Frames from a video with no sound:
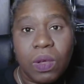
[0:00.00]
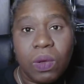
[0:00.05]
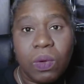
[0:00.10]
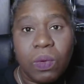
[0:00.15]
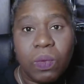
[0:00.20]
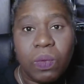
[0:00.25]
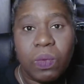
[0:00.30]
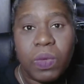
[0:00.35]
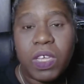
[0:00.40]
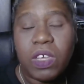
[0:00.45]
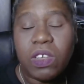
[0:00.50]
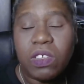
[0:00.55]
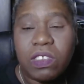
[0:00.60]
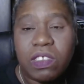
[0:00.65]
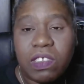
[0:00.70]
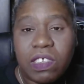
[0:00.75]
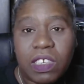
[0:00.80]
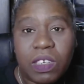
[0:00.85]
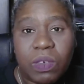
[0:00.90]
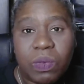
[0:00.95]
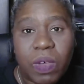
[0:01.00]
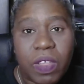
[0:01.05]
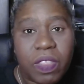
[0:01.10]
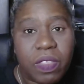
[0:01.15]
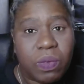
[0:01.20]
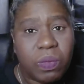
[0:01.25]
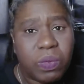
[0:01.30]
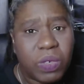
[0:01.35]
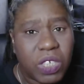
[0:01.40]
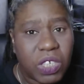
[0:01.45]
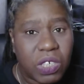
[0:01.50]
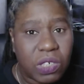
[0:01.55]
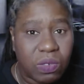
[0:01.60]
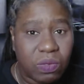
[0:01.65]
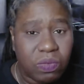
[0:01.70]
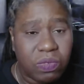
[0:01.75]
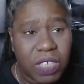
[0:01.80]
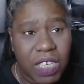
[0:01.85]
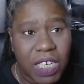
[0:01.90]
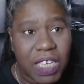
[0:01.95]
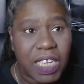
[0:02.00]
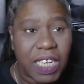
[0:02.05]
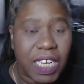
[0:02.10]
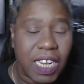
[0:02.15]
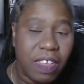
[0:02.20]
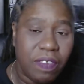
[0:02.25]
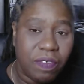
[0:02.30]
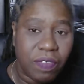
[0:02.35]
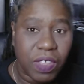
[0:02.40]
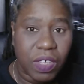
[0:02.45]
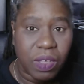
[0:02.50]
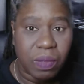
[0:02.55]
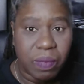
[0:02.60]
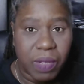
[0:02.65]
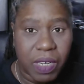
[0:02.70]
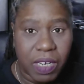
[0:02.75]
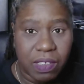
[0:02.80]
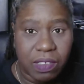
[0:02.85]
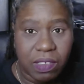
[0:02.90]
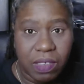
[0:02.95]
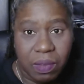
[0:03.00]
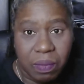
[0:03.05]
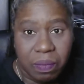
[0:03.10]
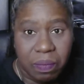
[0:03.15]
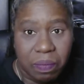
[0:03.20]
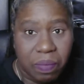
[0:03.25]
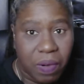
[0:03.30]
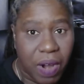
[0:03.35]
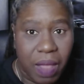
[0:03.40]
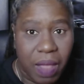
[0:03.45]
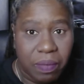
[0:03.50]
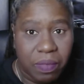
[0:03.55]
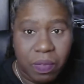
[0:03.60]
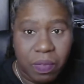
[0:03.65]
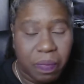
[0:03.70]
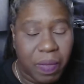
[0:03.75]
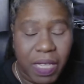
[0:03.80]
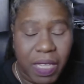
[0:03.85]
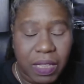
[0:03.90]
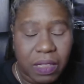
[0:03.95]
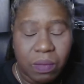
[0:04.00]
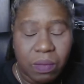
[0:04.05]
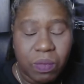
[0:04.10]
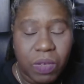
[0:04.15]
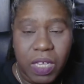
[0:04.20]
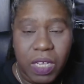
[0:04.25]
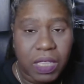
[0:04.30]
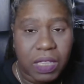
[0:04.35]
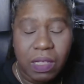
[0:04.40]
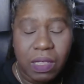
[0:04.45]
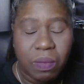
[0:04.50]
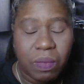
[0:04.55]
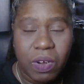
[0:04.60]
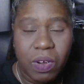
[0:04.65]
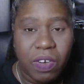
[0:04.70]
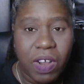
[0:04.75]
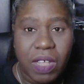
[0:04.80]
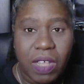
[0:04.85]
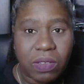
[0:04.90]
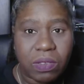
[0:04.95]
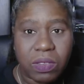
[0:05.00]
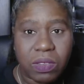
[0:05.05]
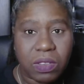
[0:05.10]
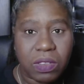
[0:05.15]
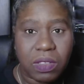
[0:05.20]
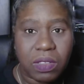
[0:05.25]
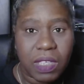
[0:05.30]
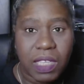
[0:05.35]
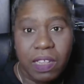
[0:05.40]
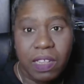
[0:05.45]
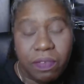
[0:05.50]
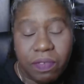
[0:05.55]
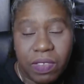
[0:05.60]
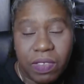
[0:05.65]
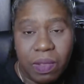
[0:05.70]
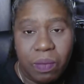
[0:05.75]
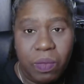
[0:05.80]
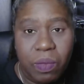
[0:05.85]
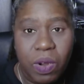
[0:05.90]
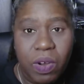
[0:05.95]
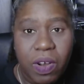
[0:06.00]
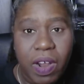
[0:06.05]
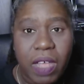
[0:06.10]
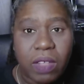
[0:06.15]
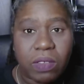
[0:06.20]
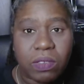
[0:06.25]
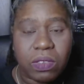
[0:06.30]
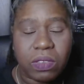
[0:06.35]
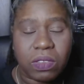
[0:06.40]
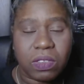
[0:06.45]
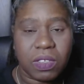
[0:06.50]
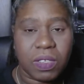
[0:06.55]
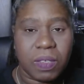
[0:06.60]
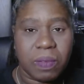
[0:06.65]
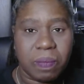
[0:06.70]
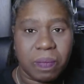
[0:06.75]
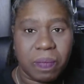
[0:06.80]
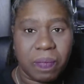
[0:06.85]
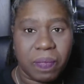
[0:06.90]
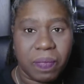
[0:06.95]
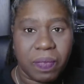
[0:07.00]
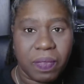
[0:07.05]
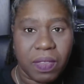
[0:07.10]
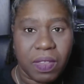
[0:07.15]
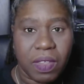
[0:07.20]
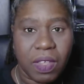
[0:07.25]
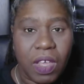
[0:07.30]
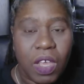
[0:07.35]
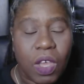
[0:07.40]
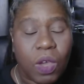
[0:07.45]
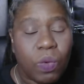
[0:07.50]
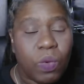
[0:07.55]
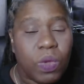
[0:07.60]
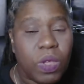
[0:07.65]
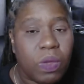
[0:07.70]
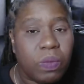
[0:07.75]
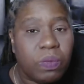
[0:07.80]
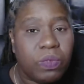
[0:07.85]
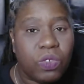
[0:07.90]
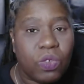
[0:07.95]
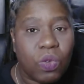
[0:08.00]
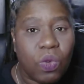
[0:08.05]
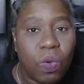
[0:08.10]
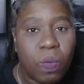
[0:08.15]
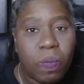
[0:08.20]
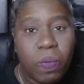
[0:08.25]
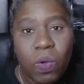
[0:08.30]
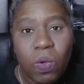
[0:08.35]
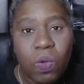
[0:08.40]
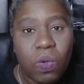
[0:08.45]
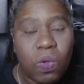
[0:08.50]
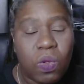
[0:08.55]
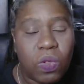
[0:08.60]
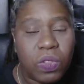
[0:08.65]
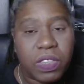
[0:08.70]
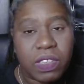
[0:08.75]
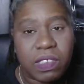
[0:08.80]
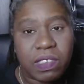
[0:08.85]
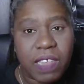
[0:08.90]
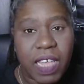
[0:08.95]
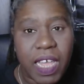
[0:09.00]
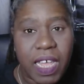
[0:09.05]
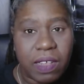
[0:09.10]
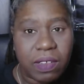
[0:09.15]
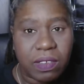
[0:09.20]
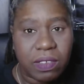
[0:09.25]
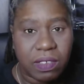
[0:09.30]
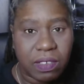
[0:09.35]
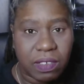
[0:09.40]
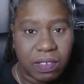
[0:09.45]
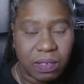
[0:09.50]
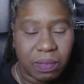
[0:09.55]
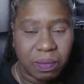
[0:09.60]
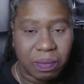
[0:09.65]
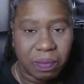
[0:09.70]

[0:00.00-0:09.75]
We consider whether we should really leave the community, perhaps buy somewhere else, live somewhere else. We absorb all the sounds.